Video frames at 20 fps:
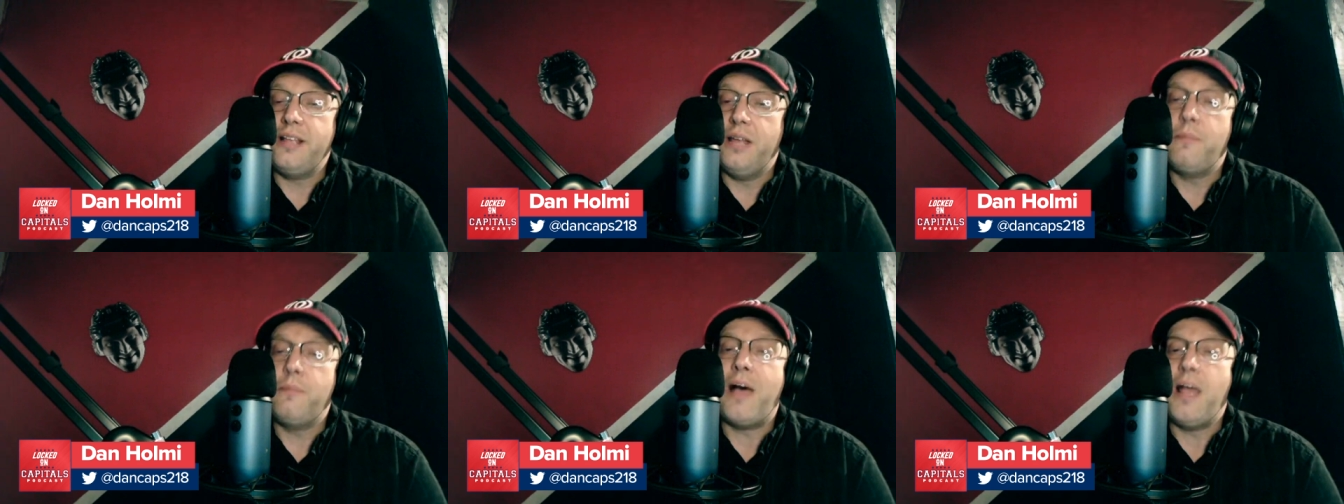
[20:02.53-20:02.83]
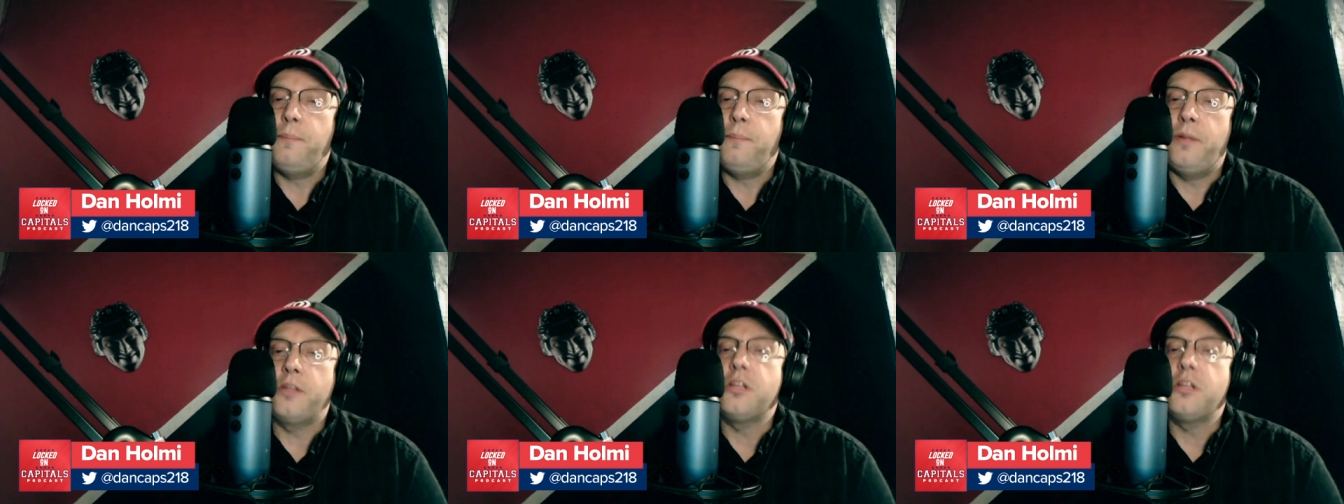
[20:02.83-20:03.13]
in
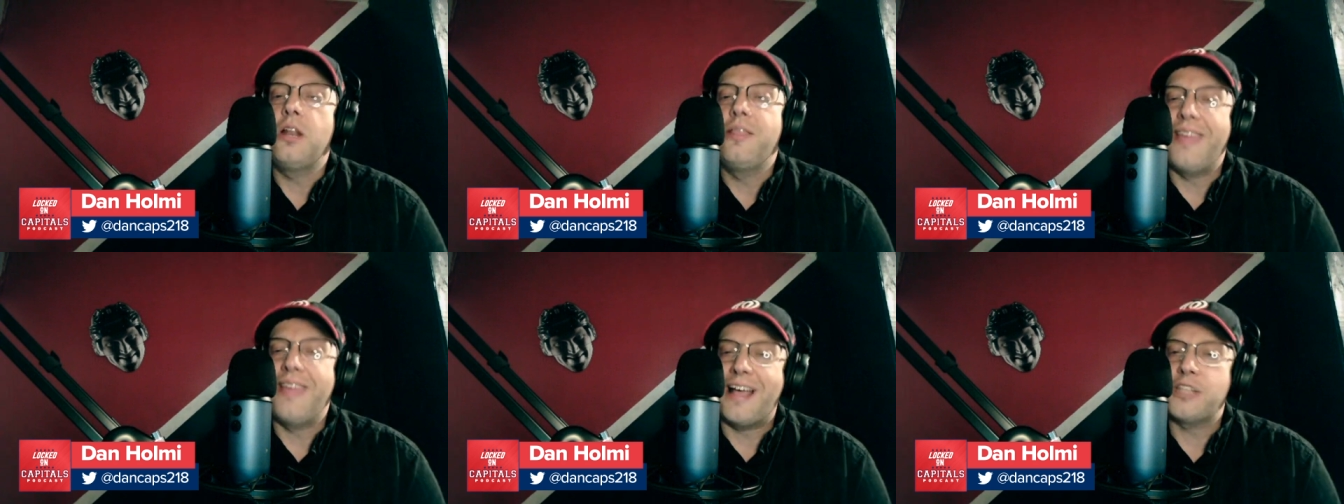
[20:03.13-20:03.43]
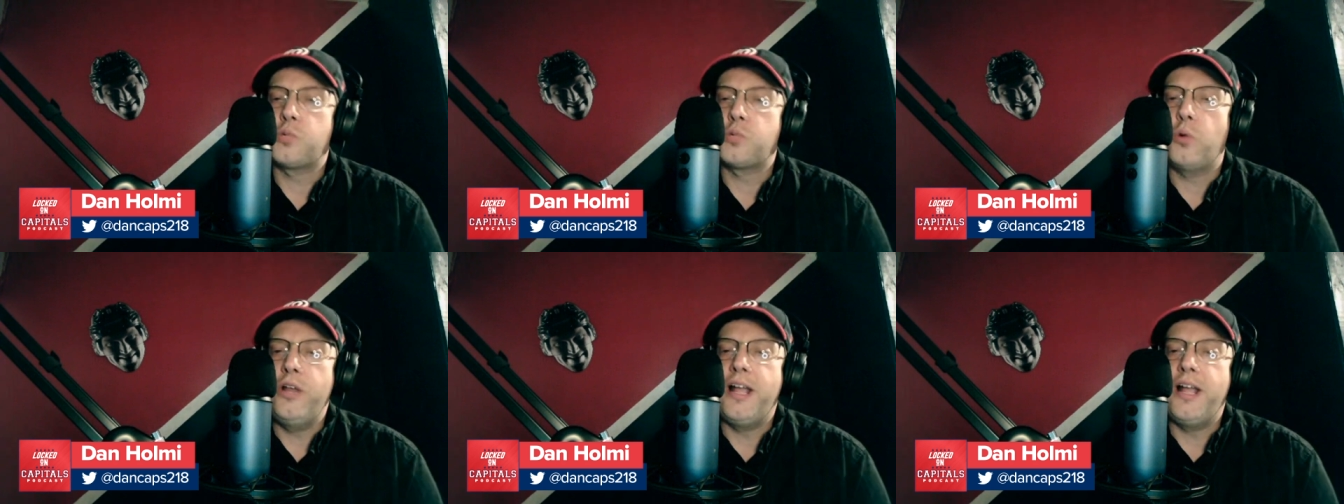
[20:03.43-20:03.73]
my opinion,
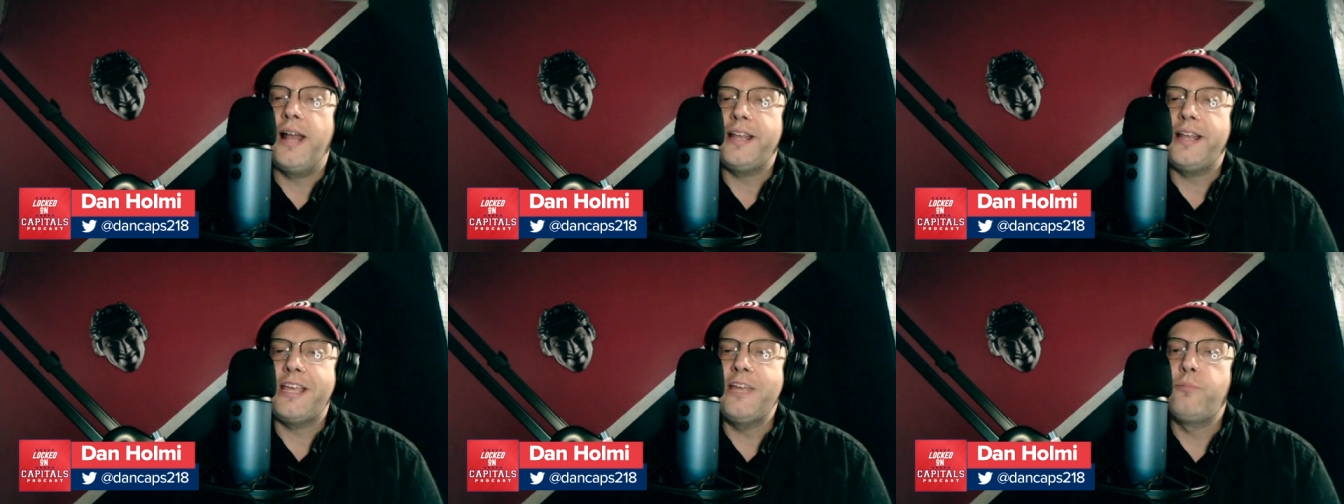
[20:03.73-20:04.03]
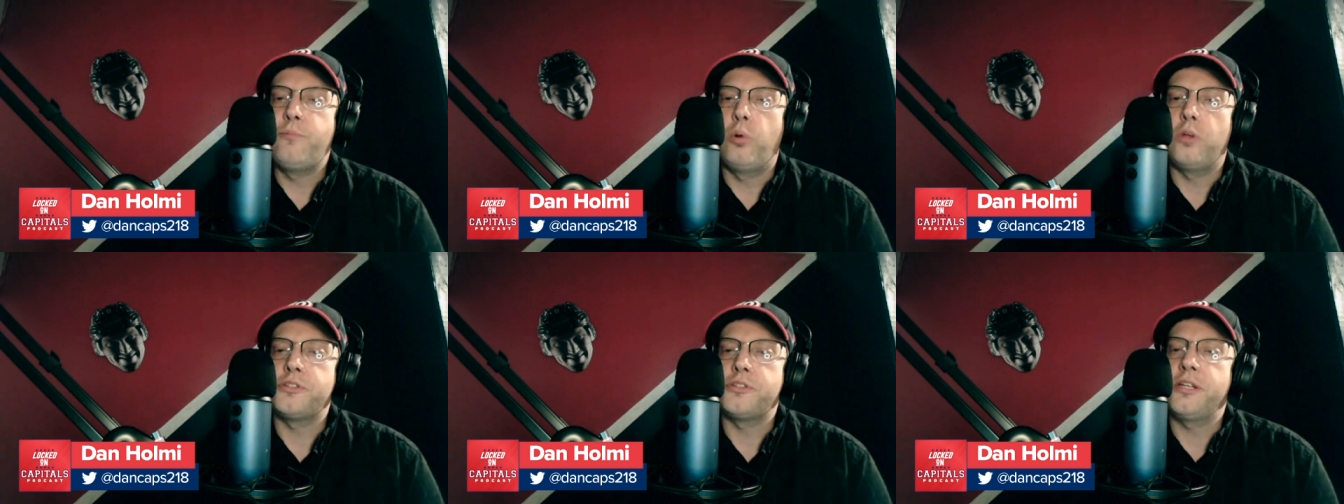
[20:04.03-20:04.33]
that's where you got to
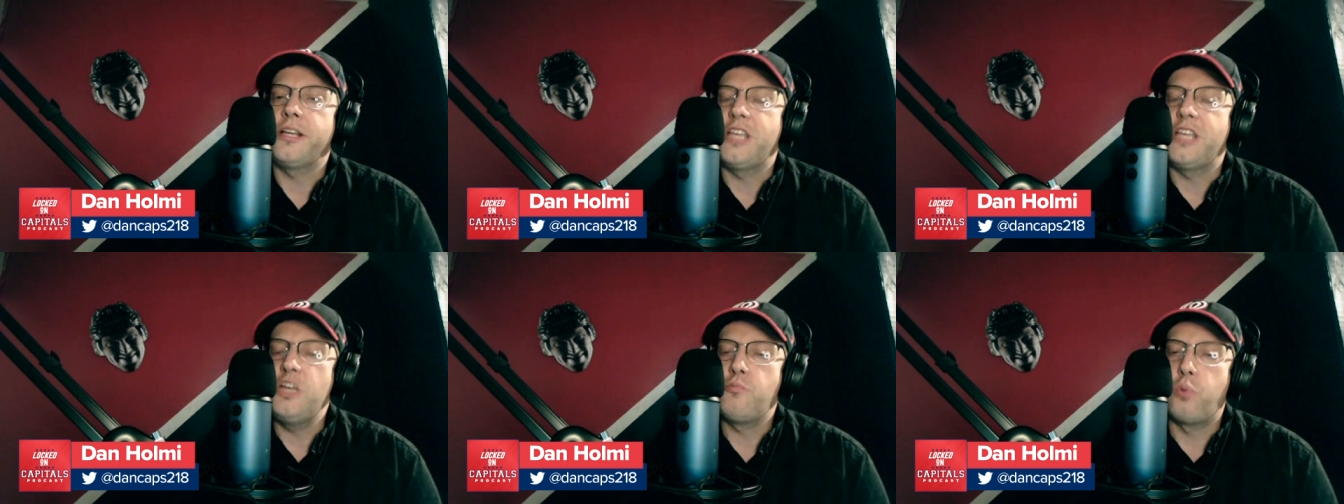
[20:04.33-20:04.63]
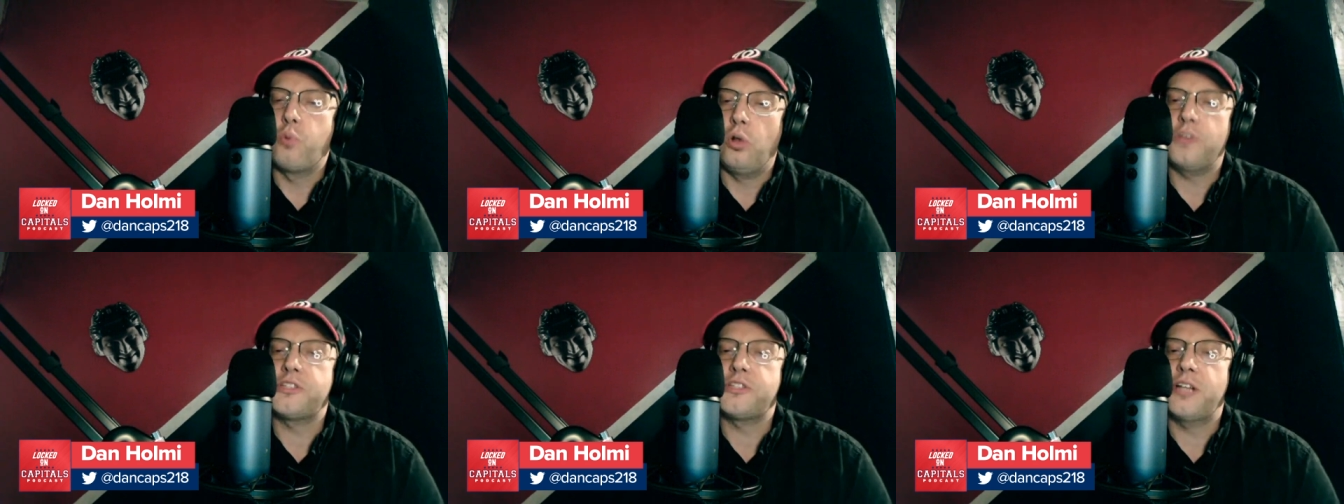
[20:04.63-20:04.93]
keep Wilson
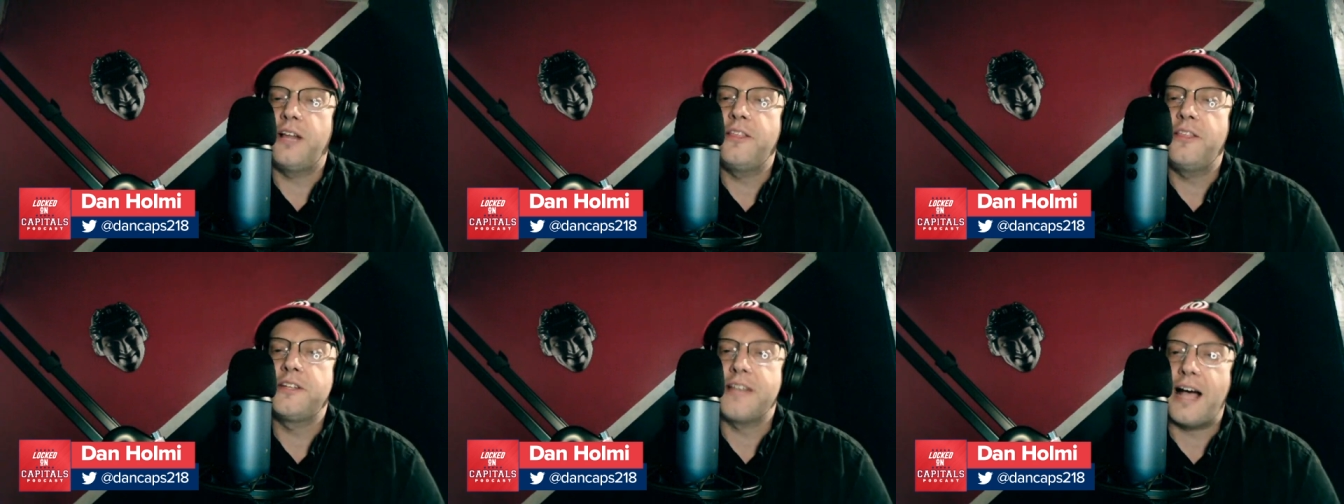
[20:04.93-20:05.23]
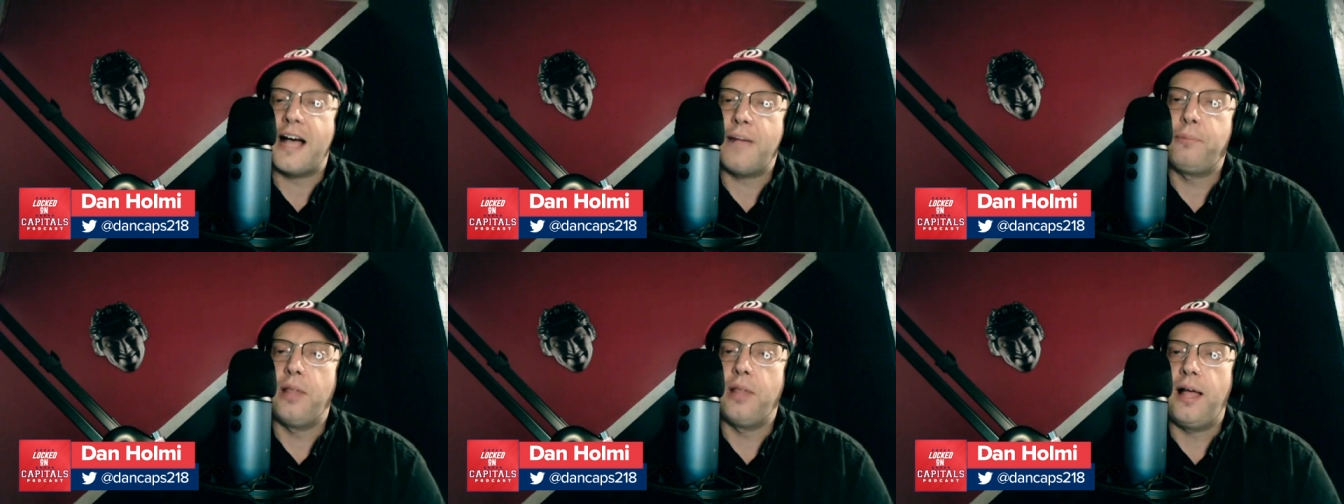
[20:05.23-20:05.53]
on the
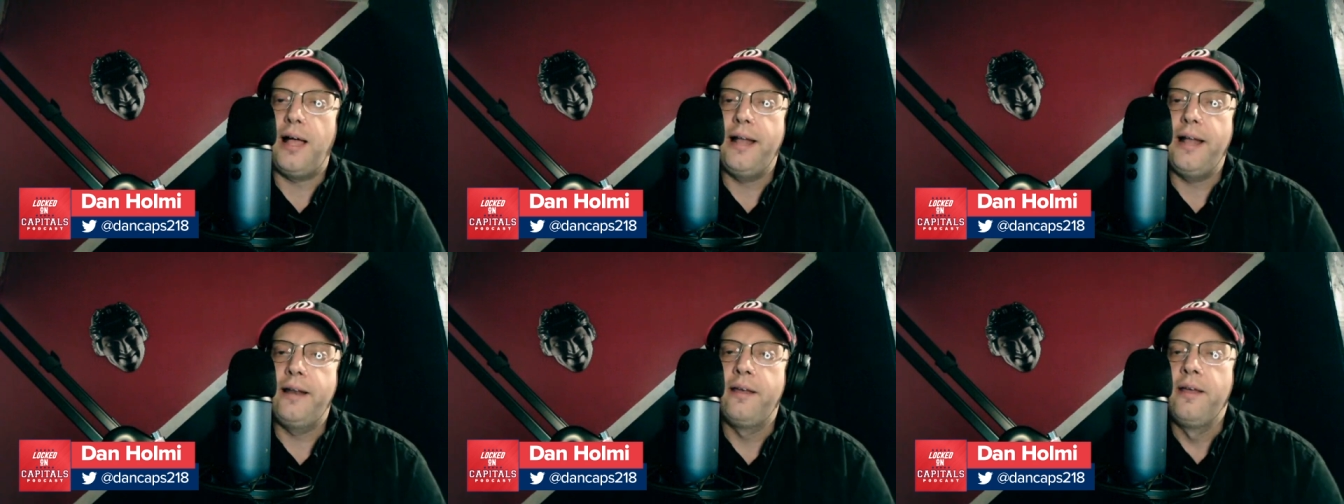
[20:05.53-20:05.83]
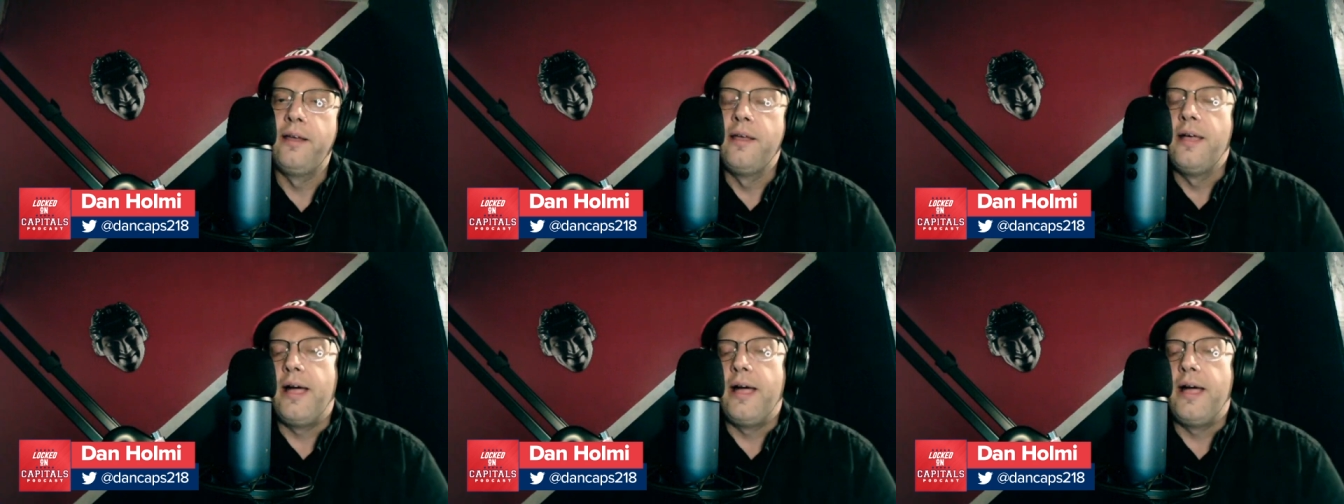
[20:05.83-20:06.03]
top line.